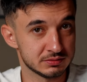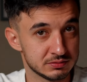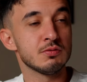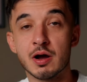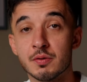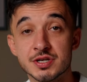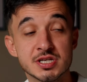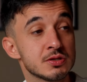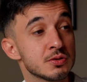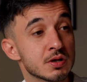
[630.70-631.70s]
One
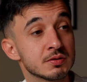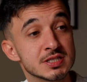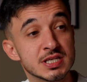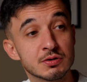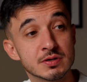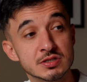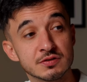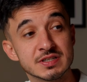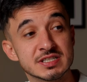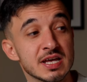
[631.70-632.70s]
question, do you know the sequence
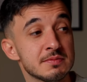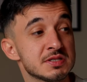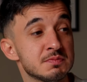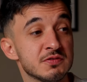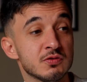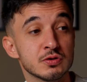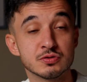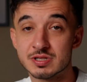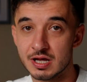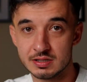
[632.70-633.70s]
of the steps before you
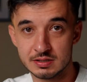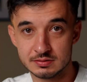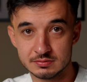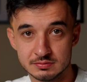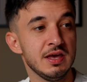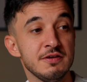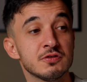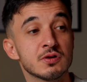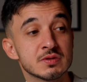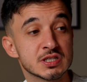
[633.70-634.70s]
start? If you
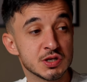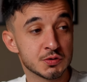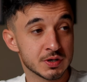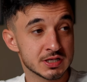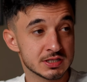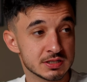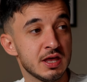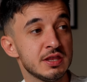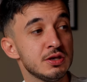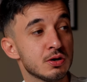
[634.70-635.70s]
know the sequence,
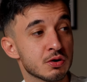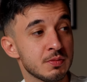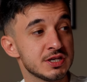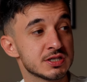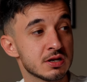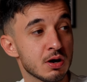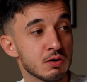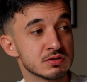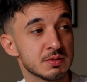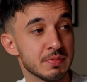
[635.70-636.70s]
the automation
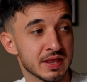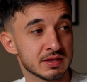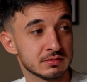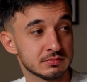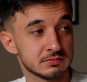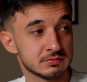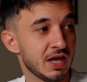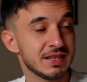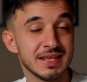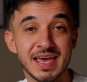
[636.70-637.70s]
owns the path,
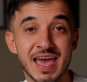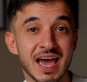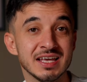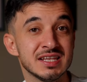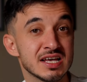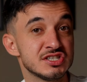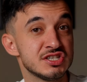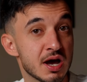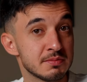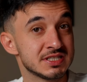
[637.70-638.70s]
and AI does
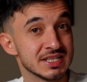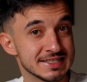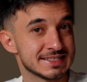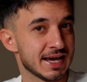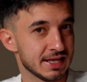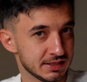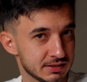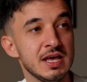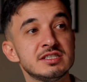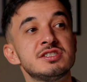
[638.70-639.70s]
jobs inside it.
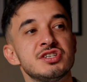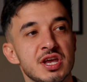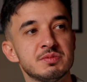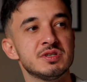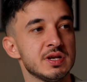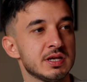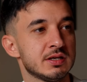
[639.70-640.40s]
It's shape tree.